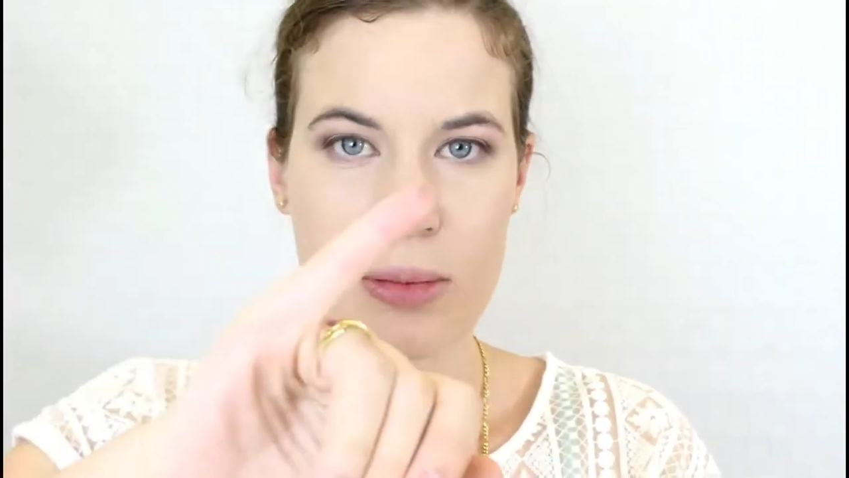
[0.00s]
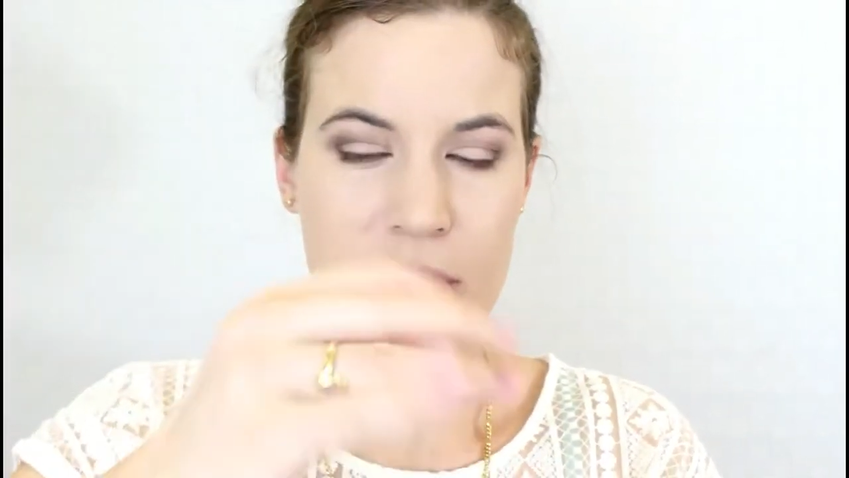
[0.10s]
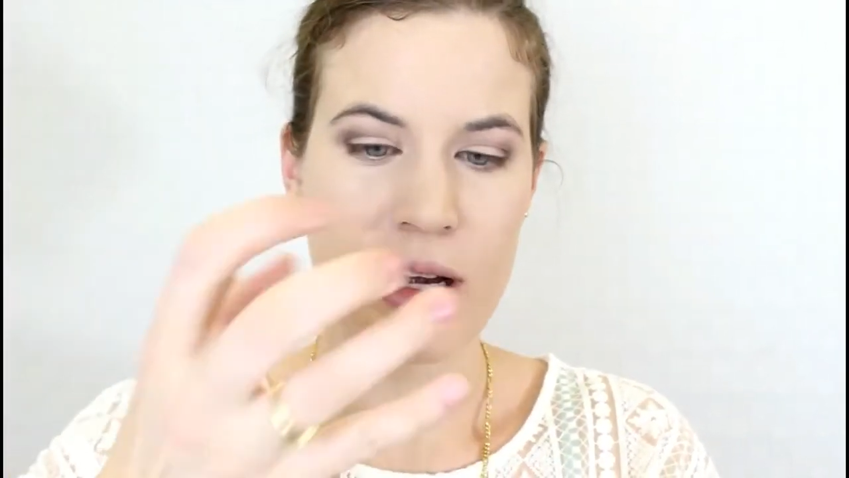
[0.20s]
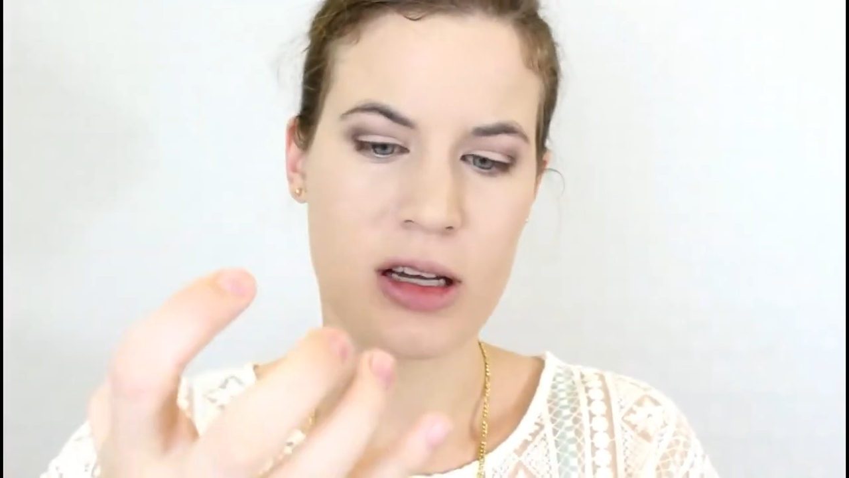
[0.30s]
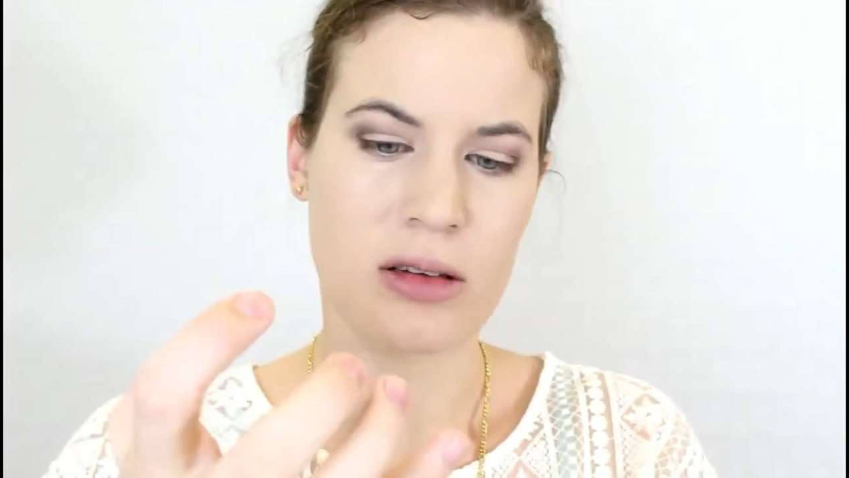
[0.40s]

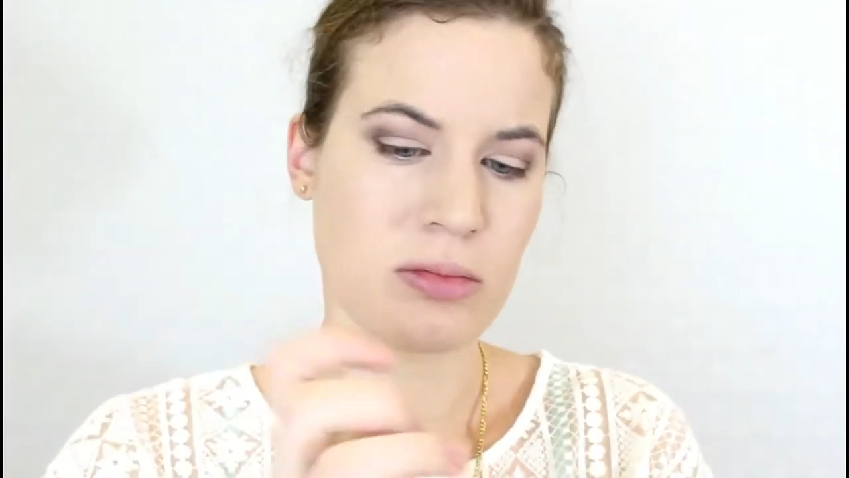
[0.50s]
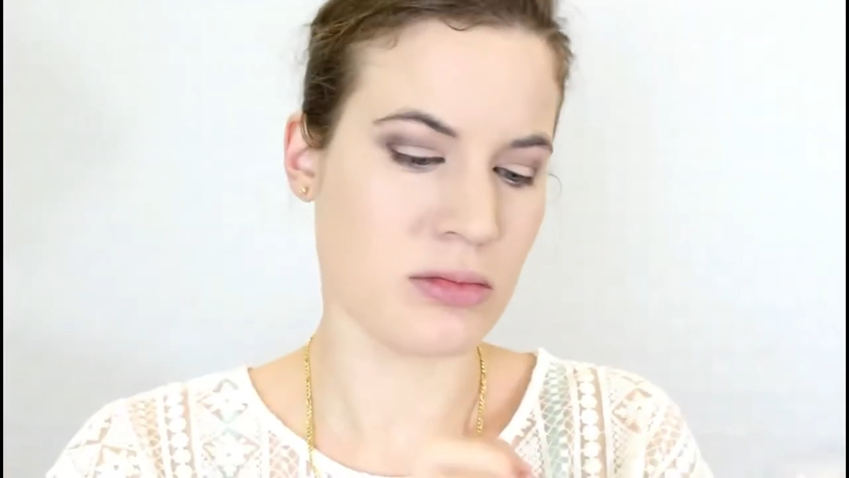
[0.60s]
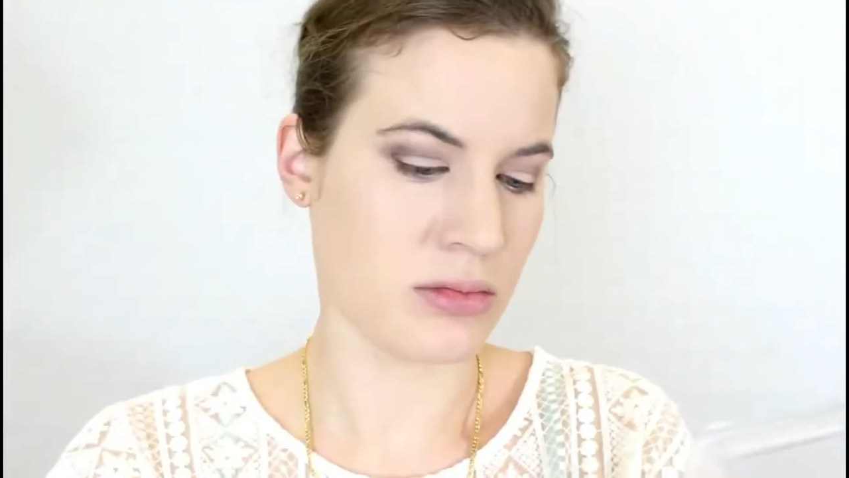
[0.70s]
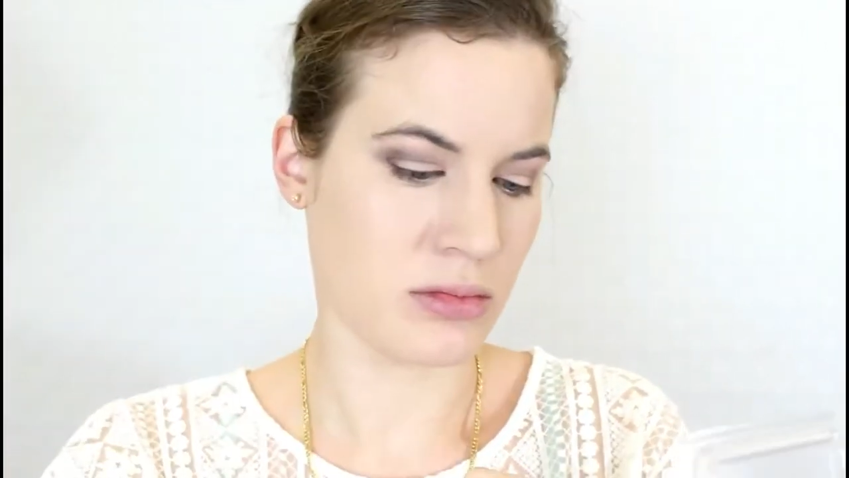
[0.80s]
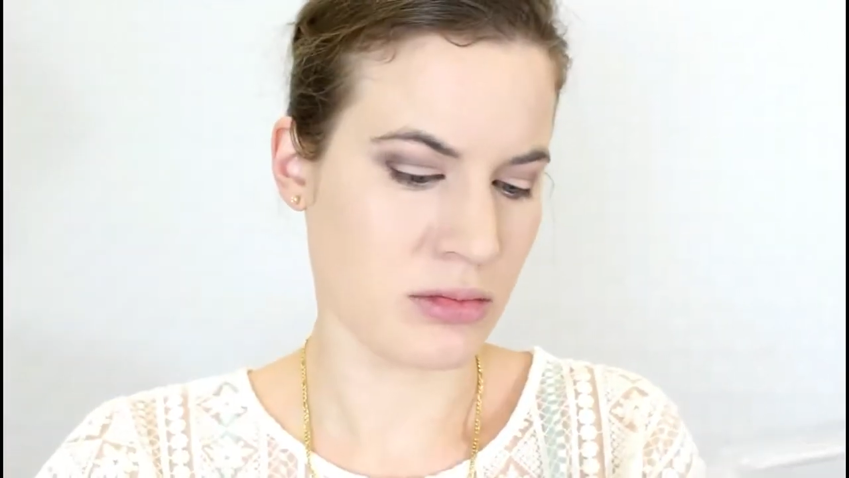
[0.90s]
my
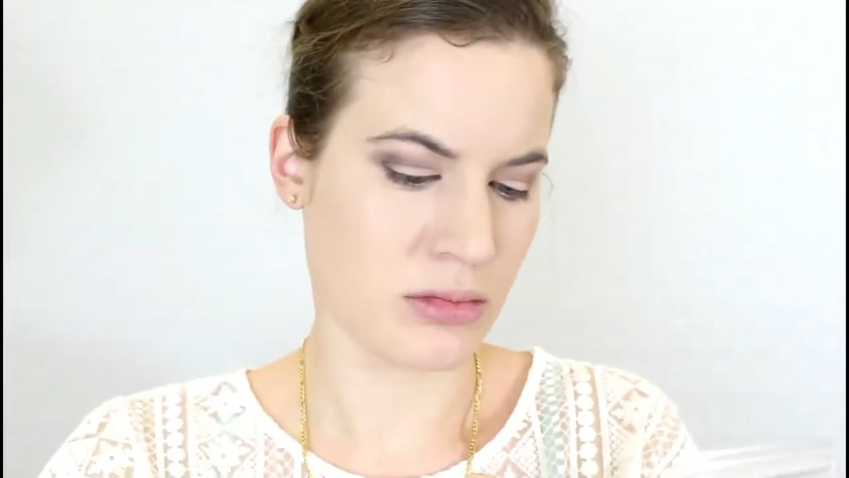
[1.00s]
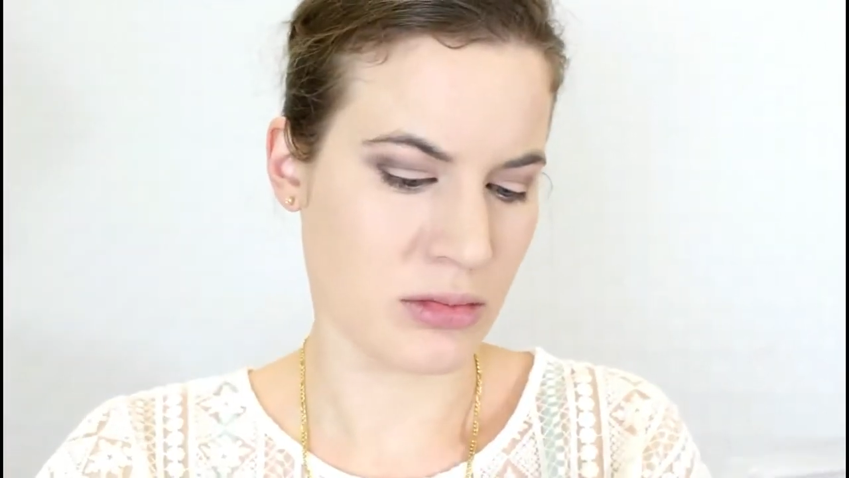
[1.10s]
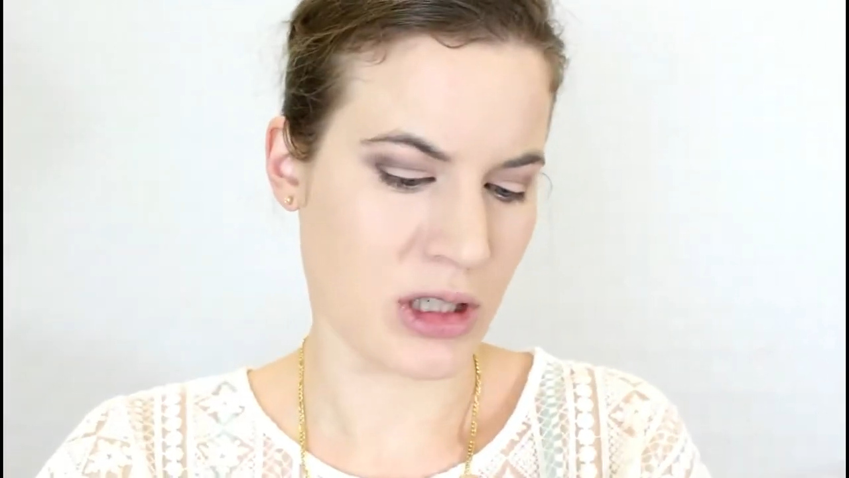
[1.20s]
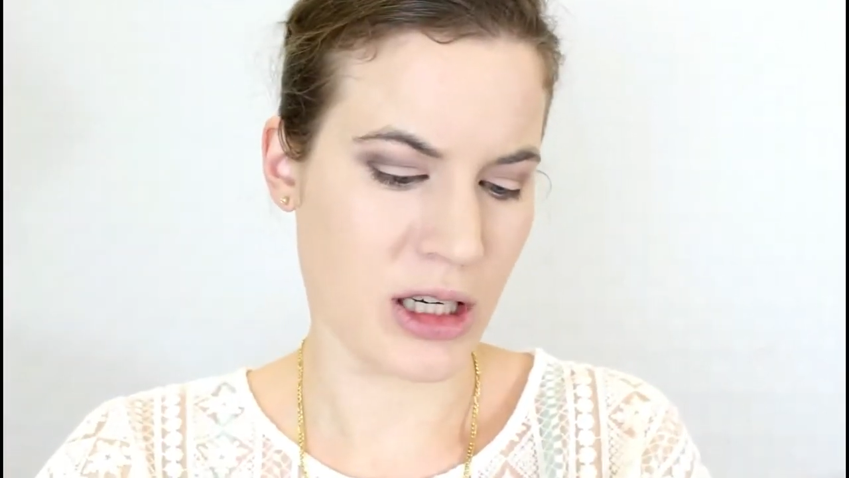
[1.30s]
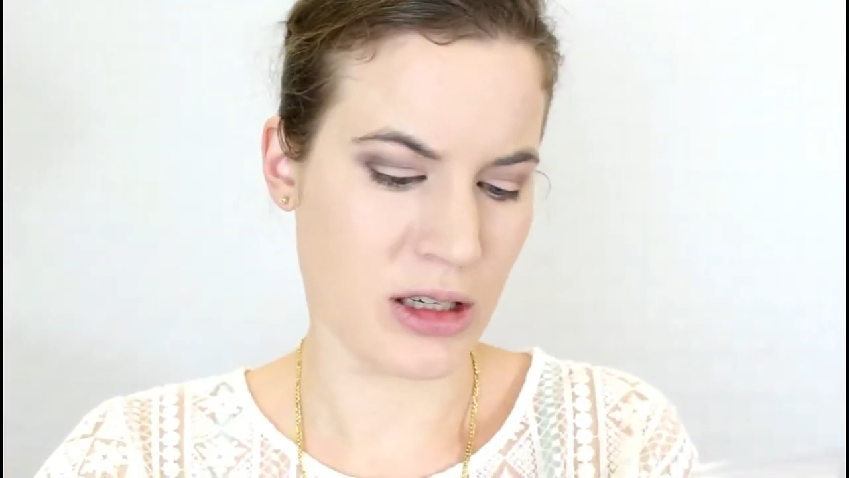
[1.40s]

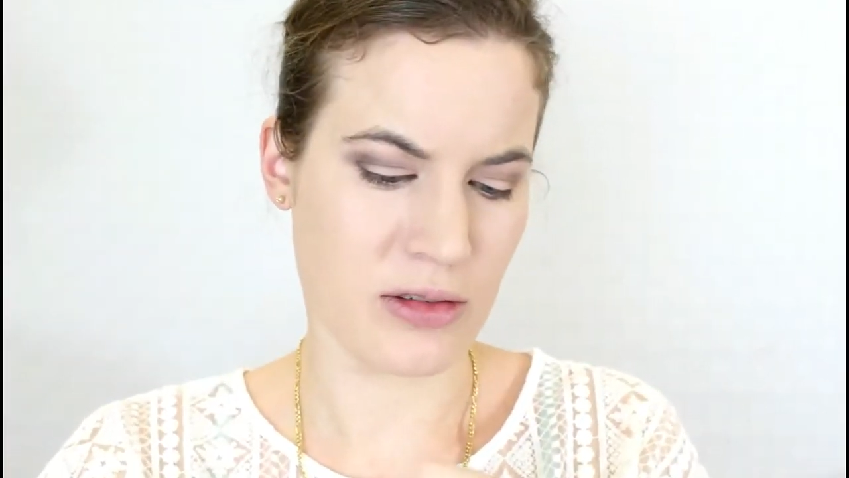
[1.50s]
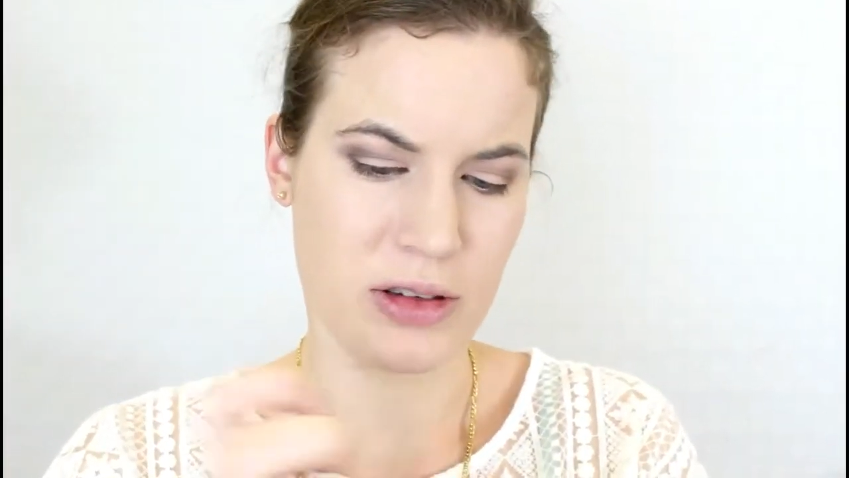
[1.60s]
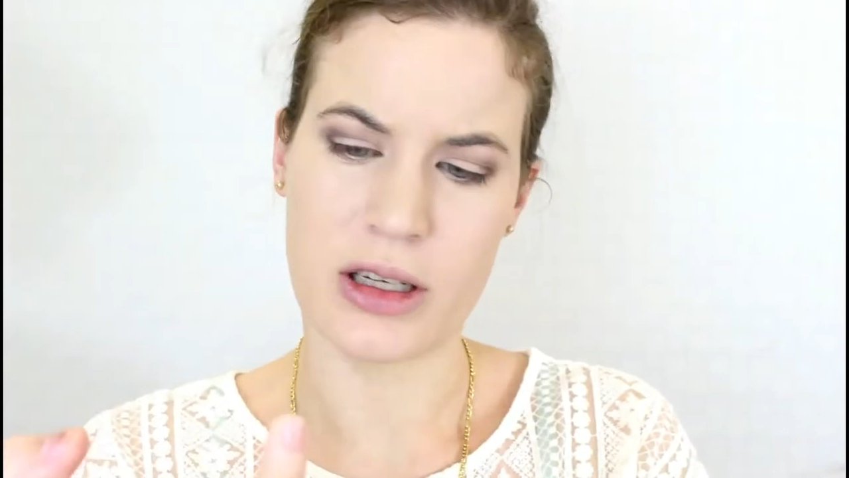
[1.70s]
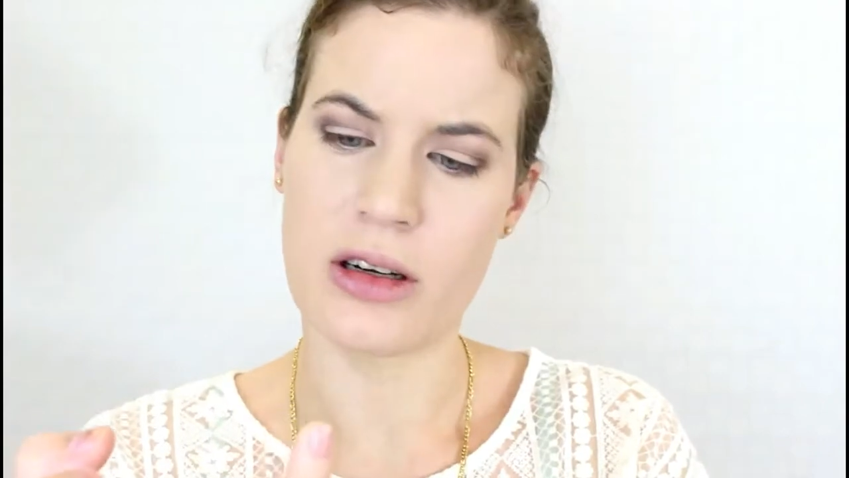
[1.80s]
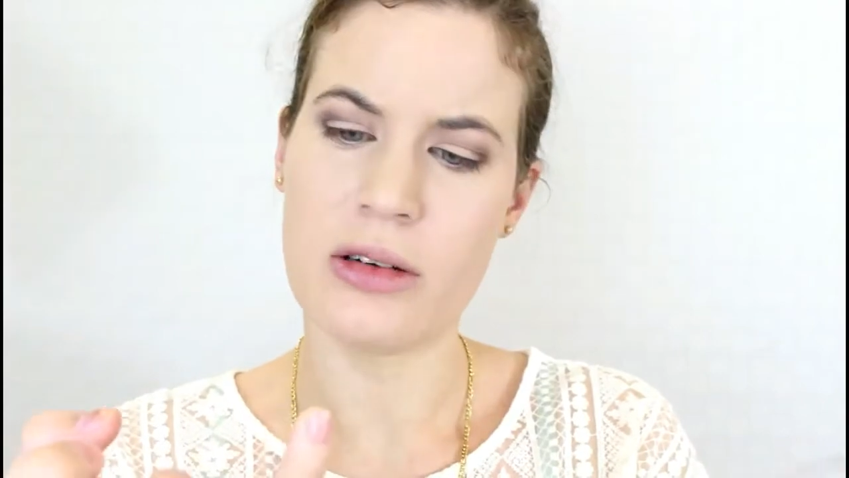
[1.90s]
clean
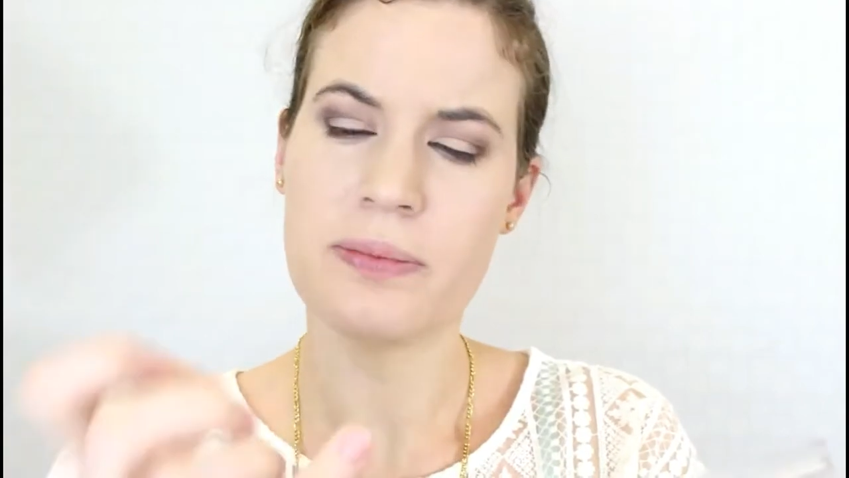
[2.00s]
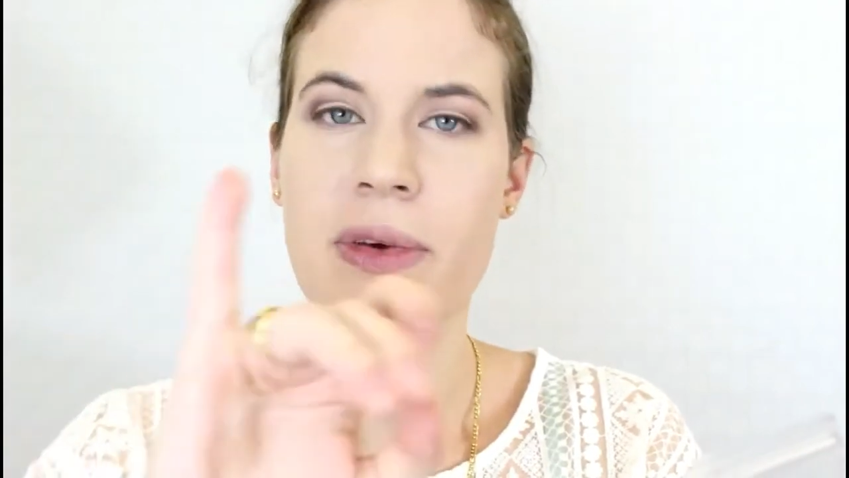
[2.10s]
finger.